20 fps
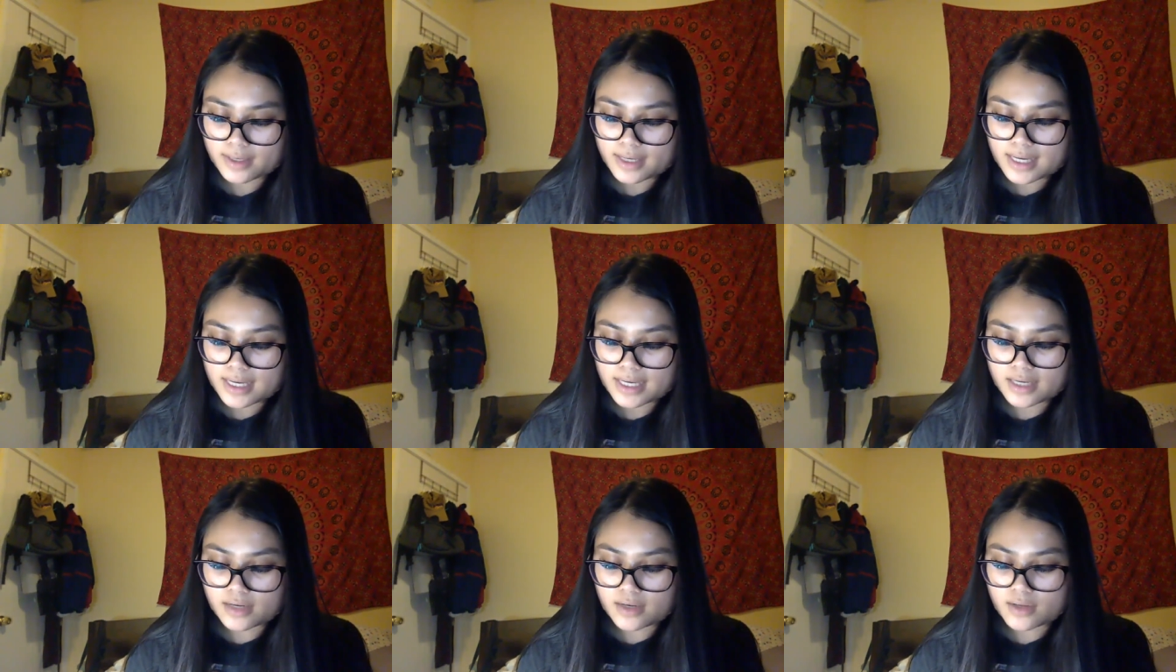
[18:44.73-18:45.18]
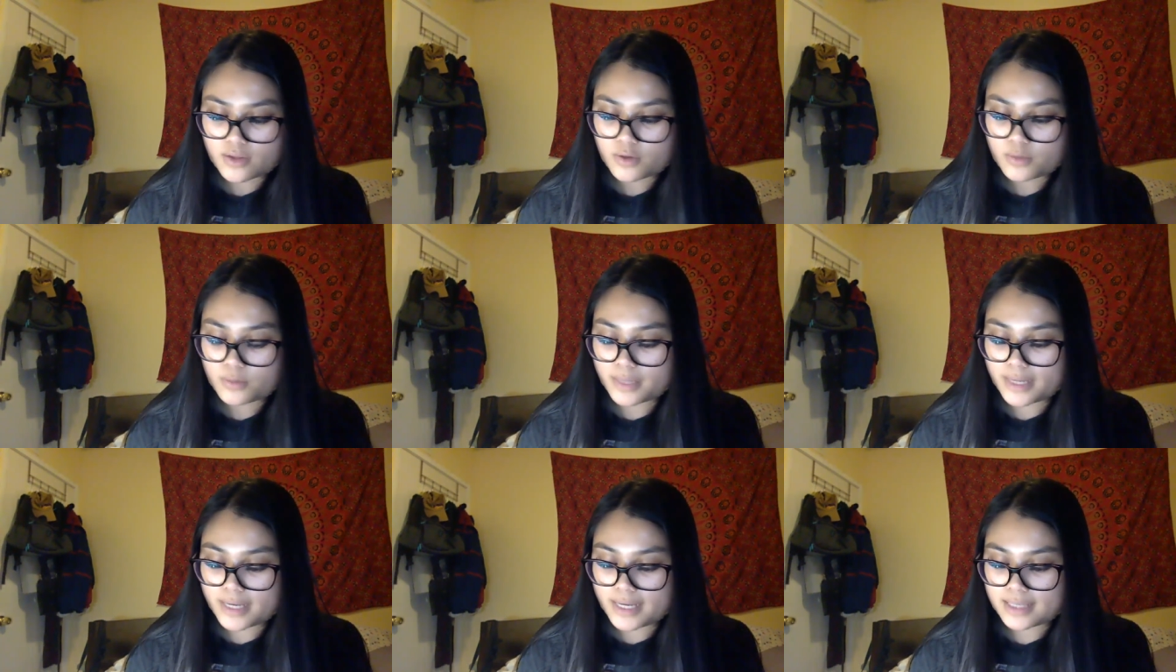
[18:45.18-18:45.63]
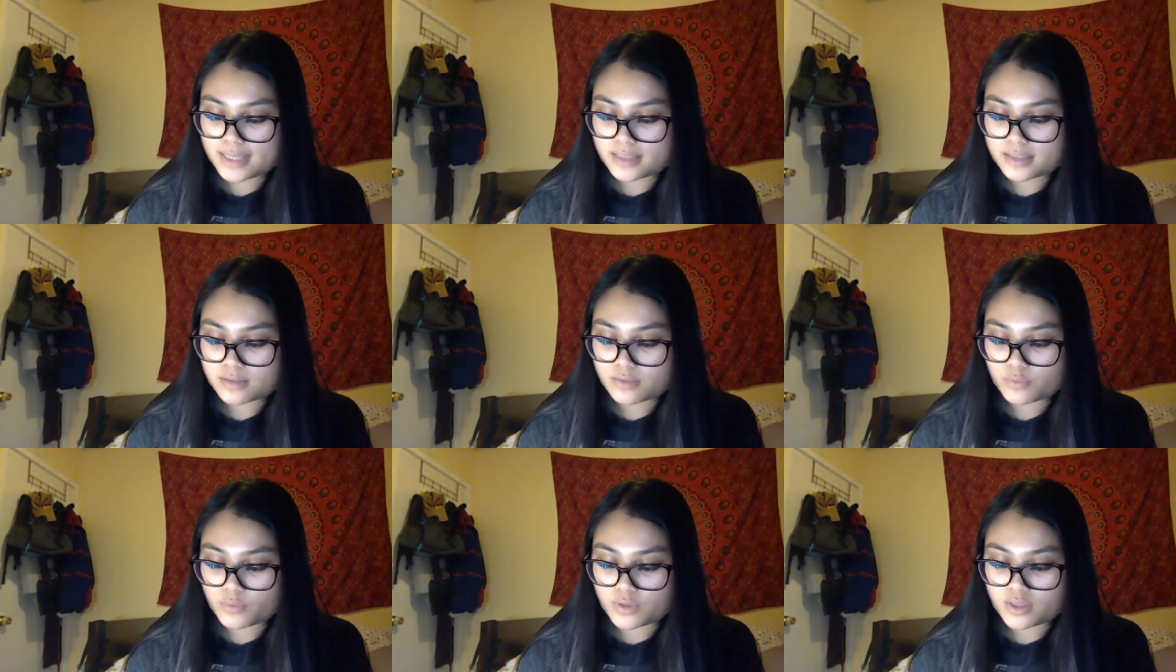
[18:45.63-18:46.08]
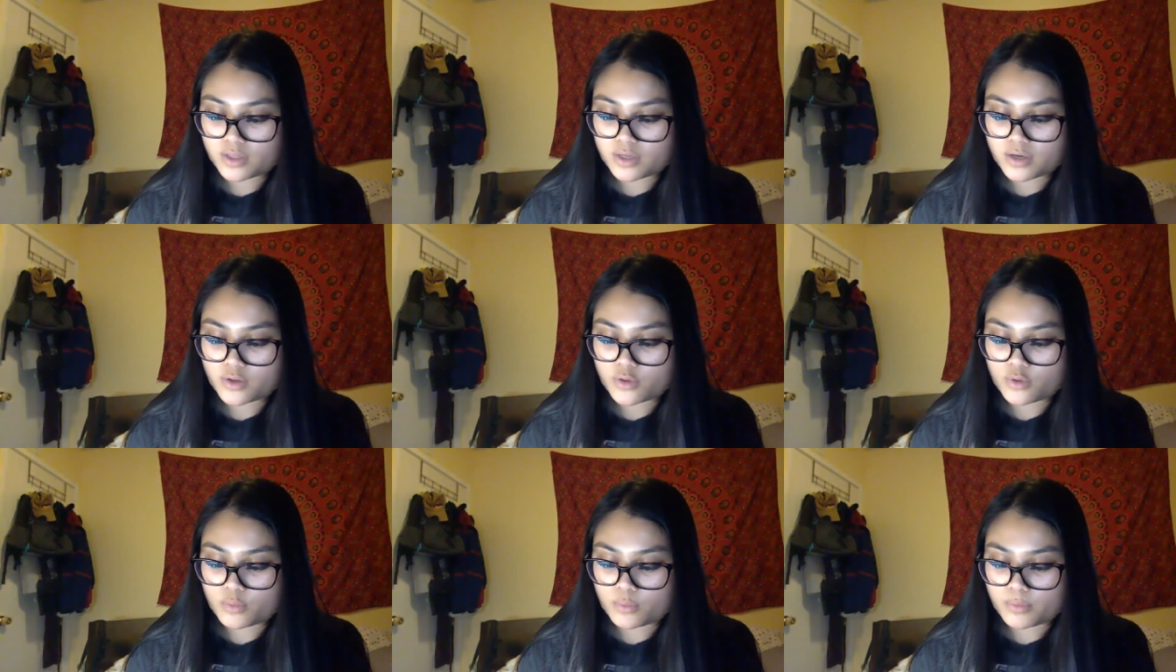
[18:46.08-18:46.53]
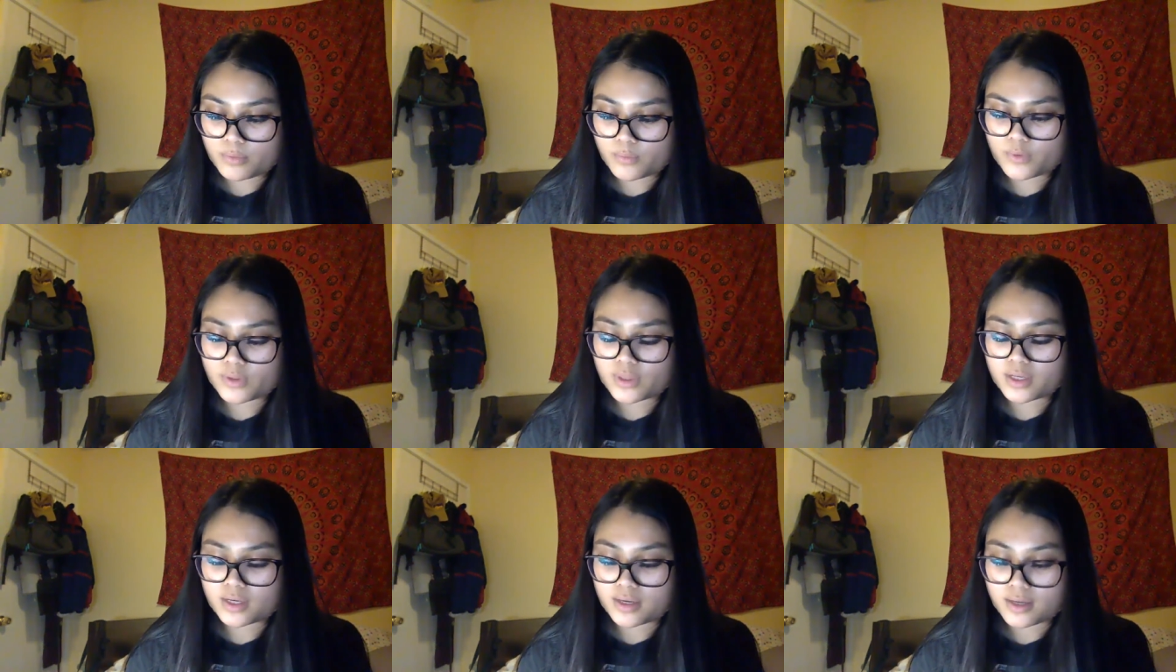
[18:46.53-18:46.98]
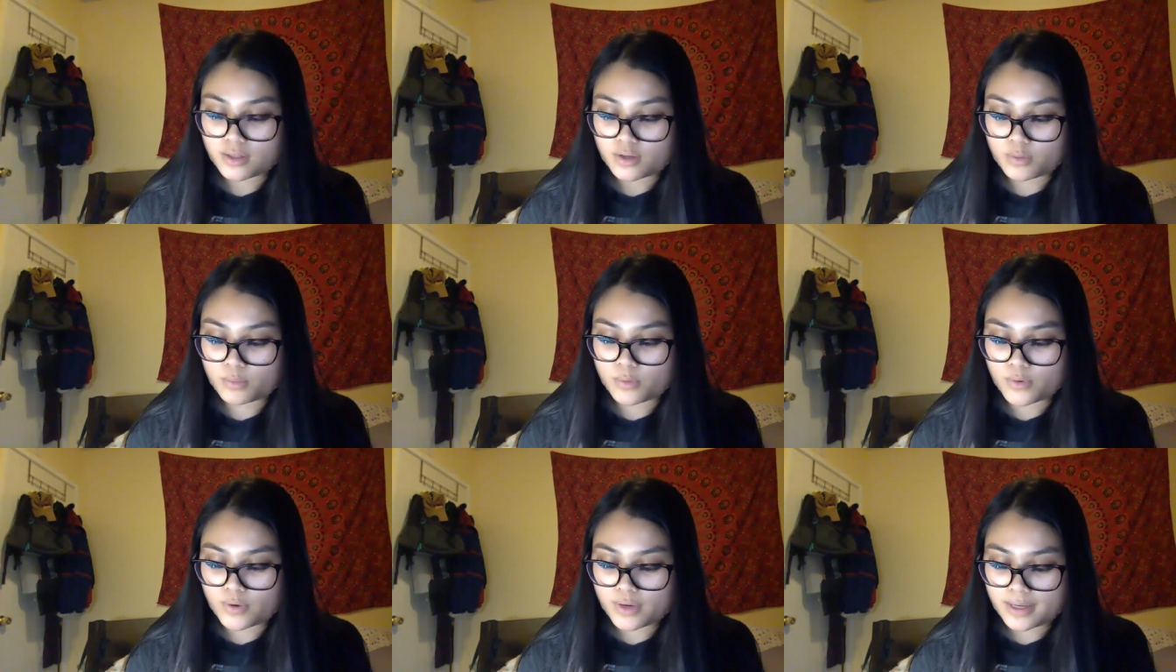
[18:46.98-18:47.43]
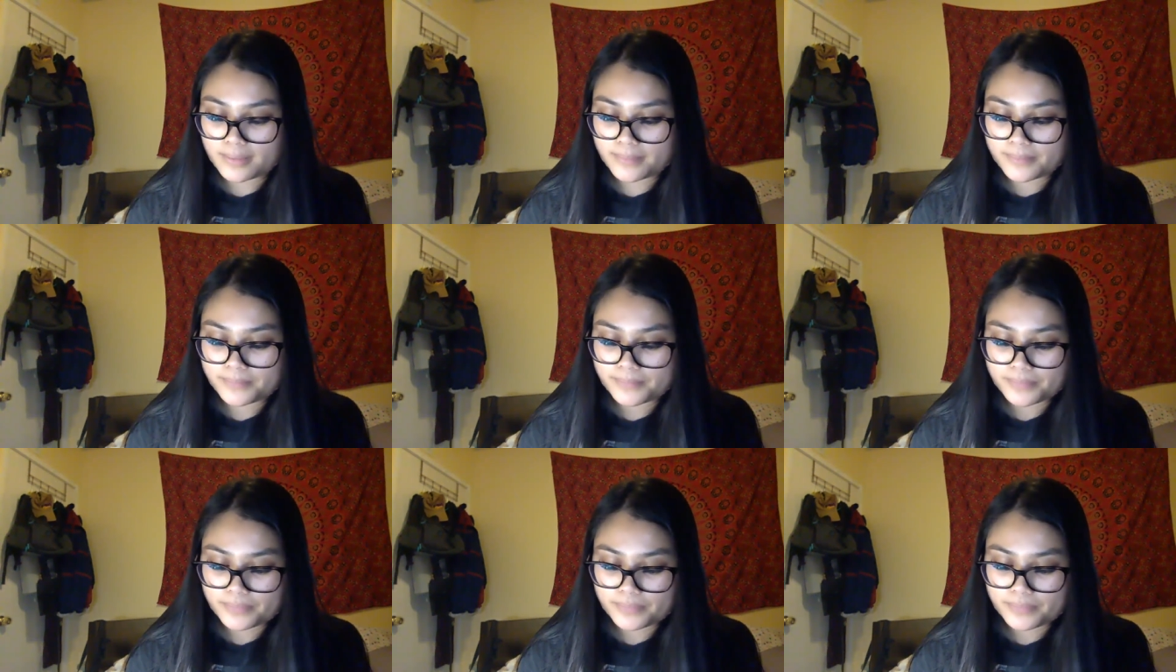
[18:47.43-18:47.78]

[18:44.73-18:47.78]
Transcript: in another place with another, with another boy.